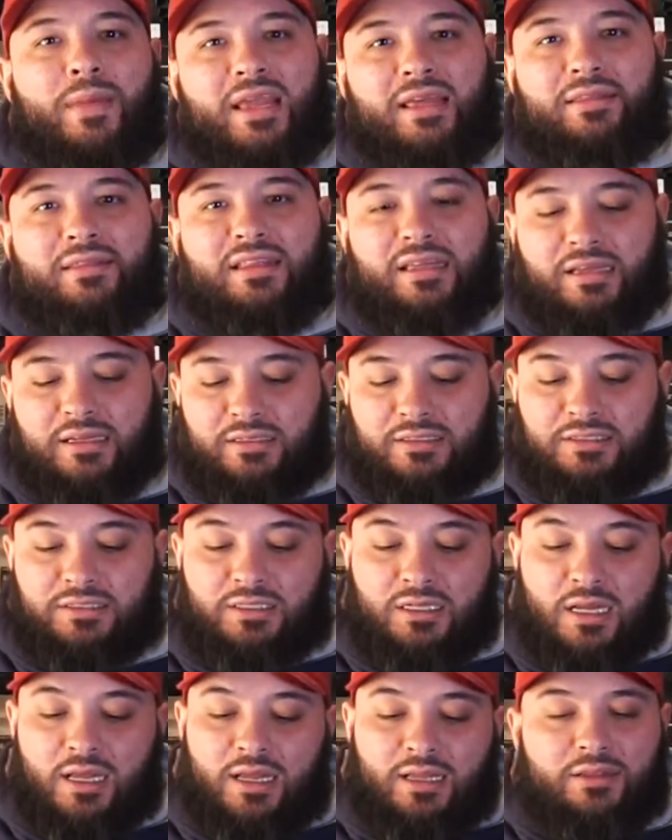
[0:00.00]
made
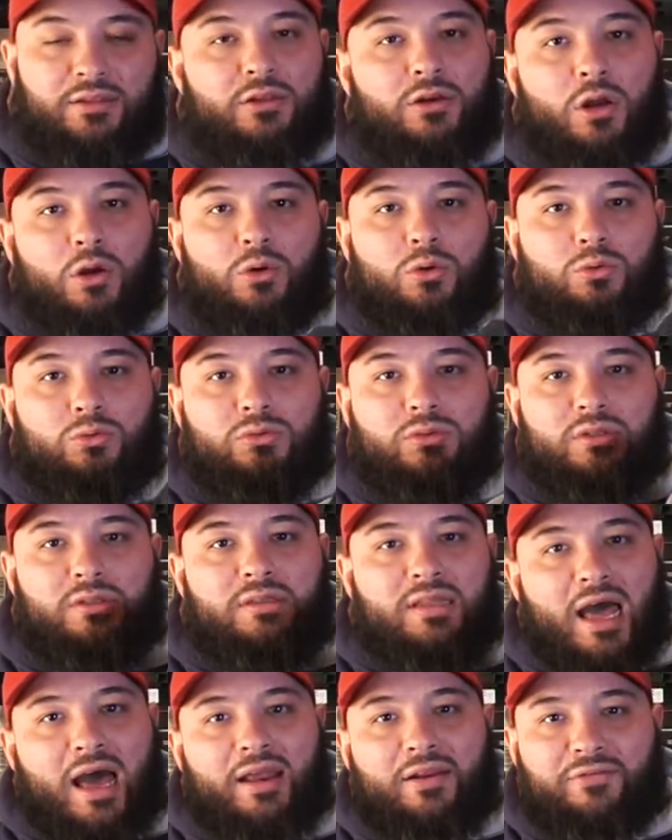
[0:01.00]
these, you know,
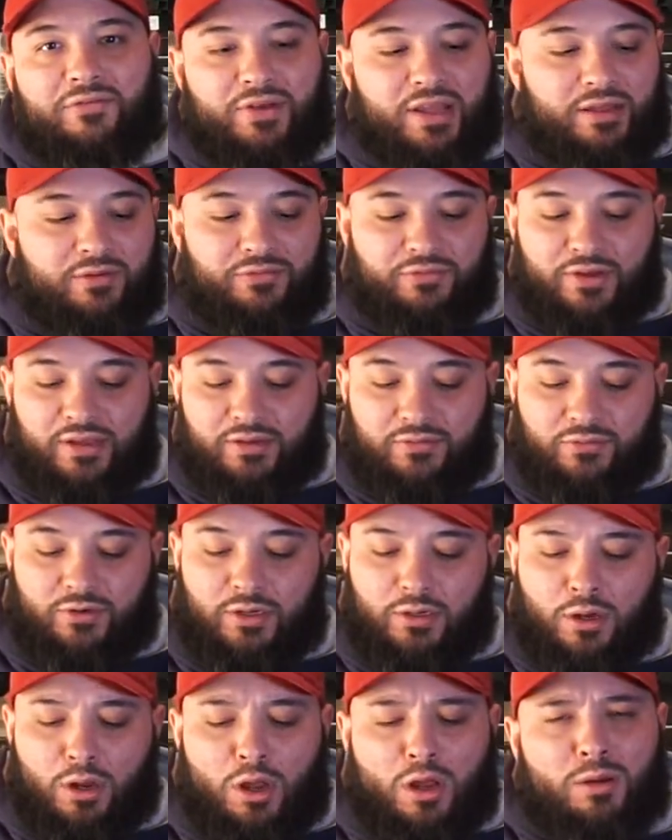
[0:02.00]
not a fan
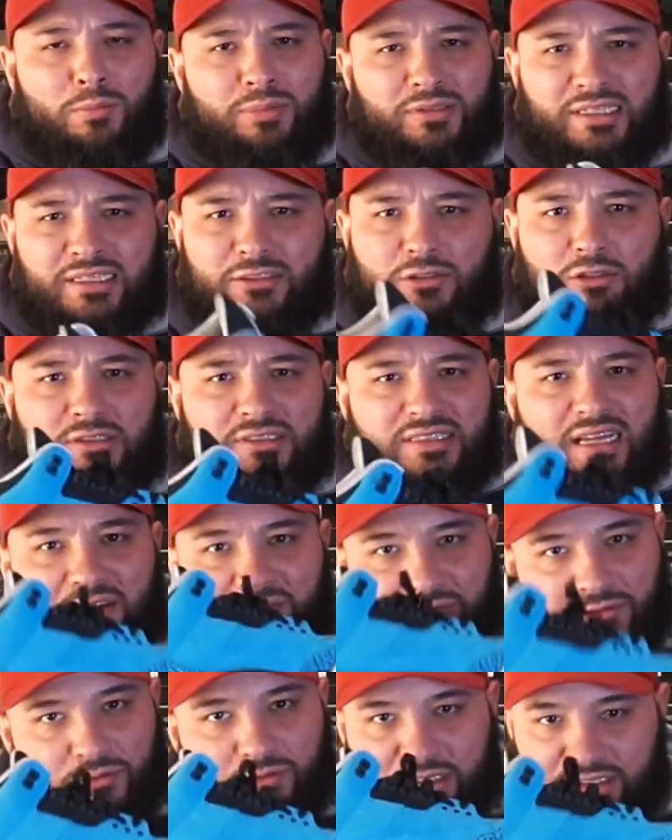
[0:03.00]
favorite. But these are
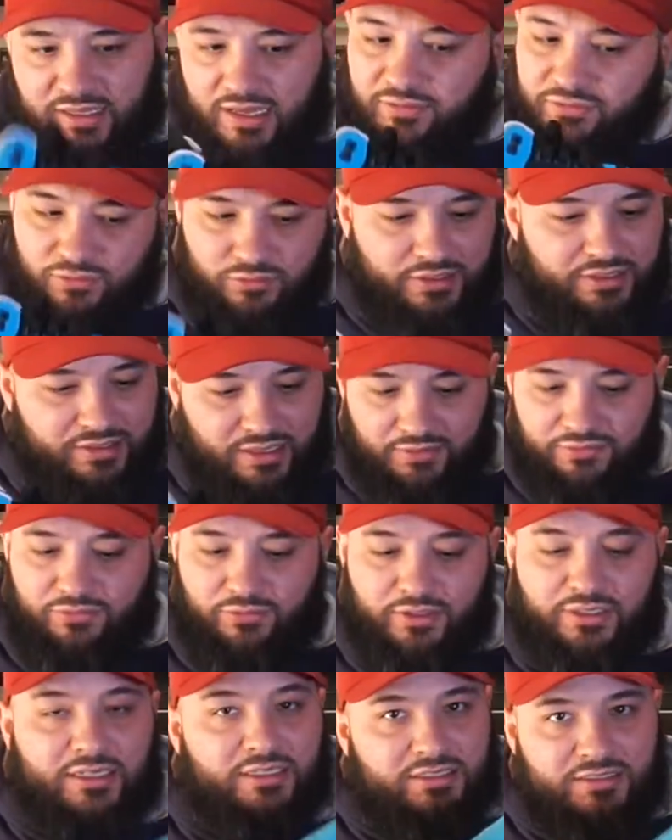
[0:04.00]
definitely, definitely,
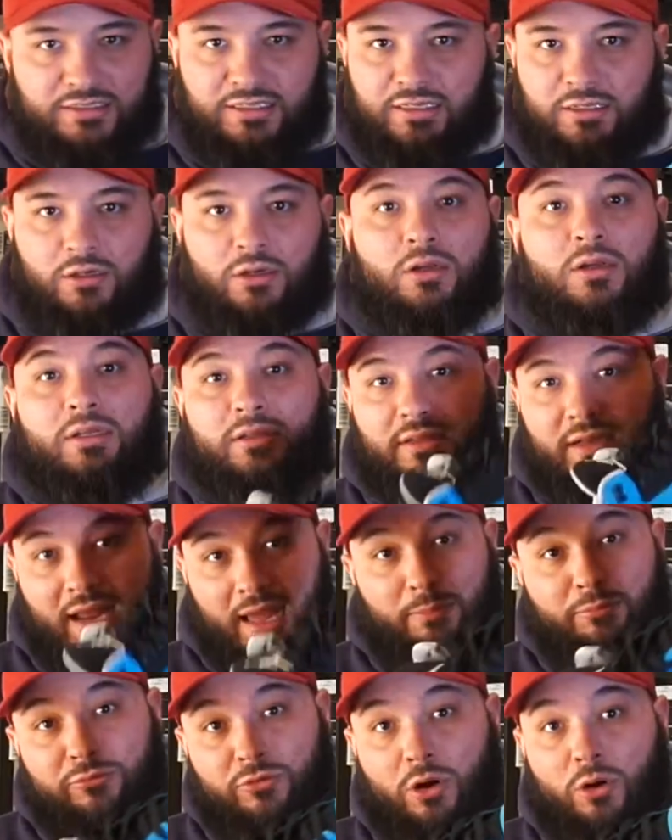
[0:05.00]
definitely a sneaker that
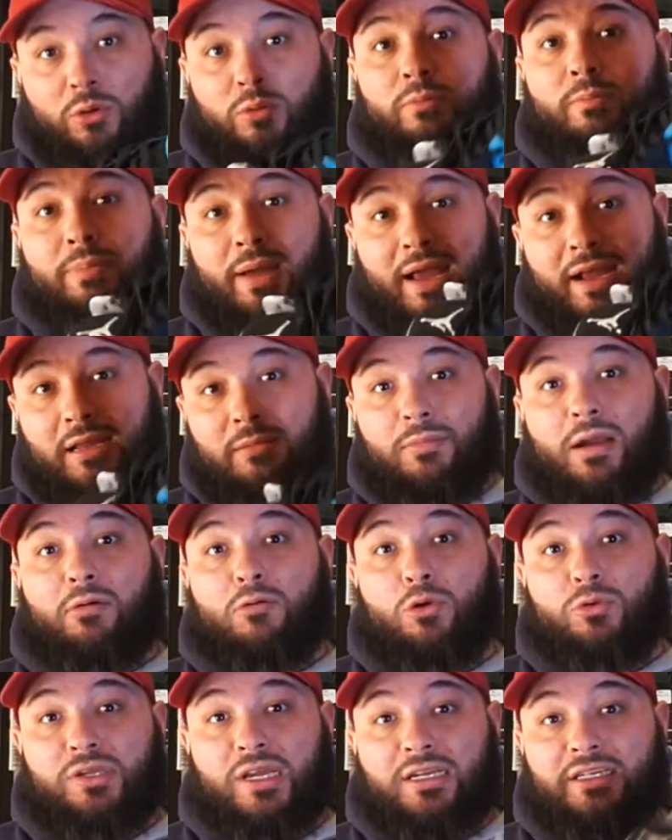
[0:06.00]
I'm throwing back in my
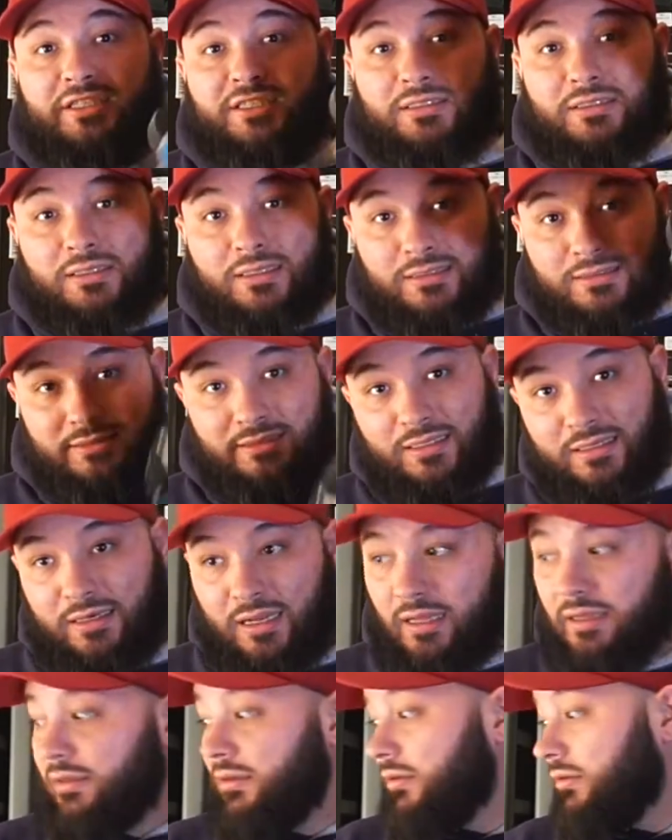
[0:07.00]
rotation
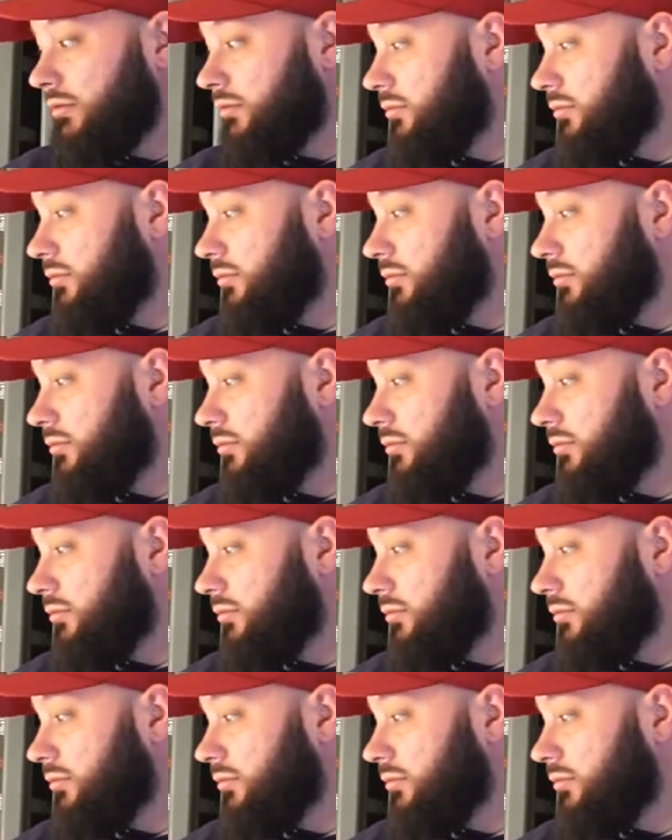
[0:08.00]
today.